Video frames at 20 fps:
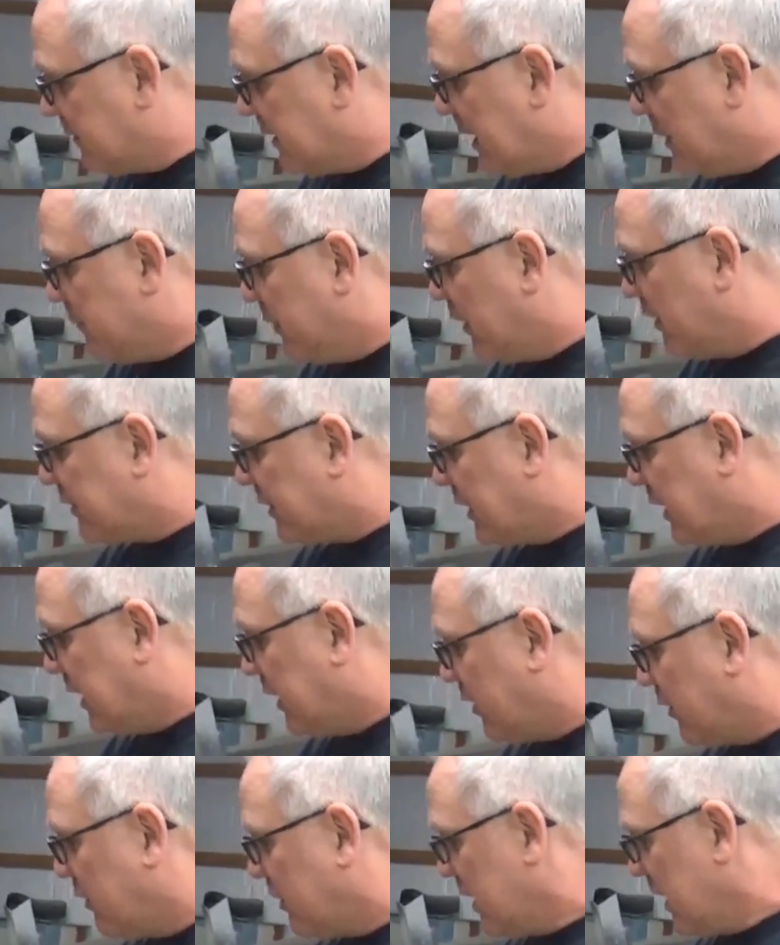I'm building
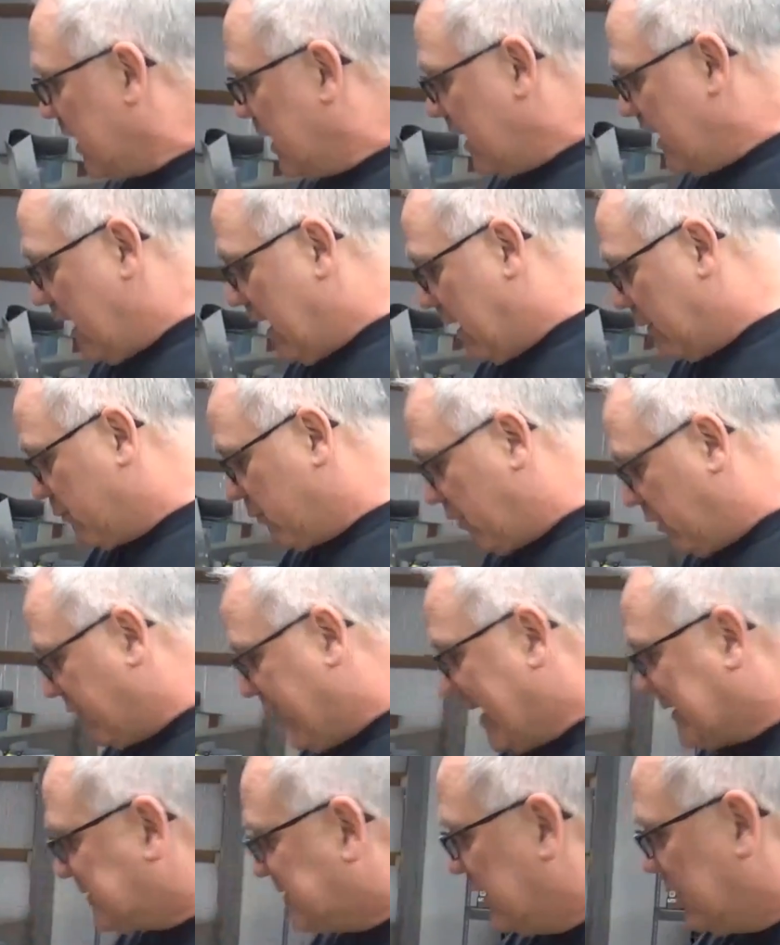here. Real
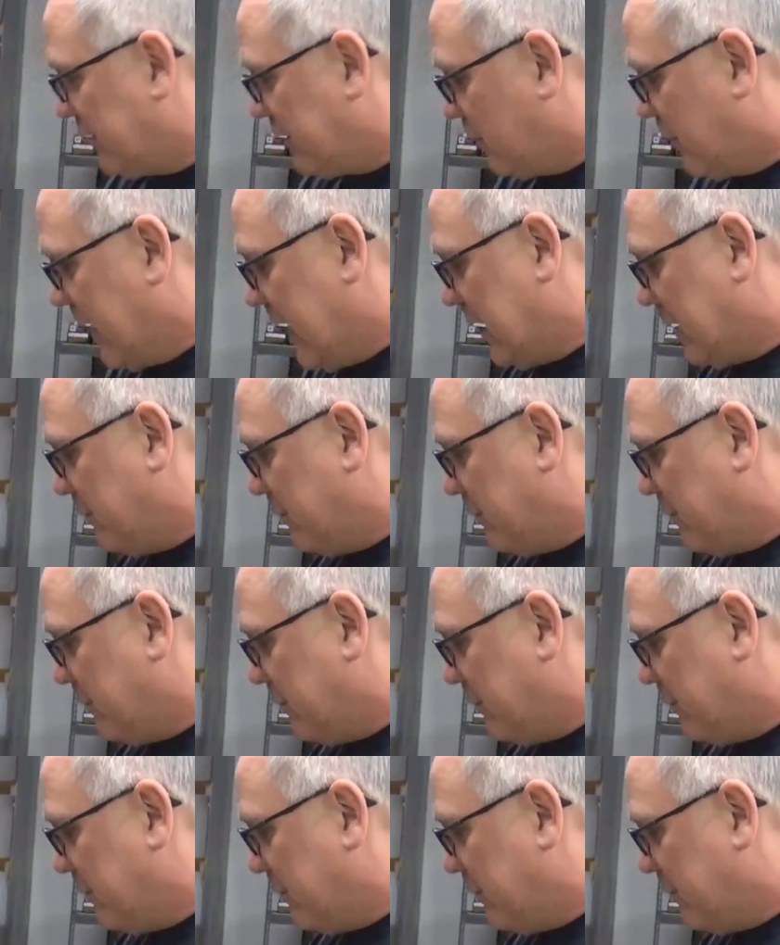nice deal. Then we had it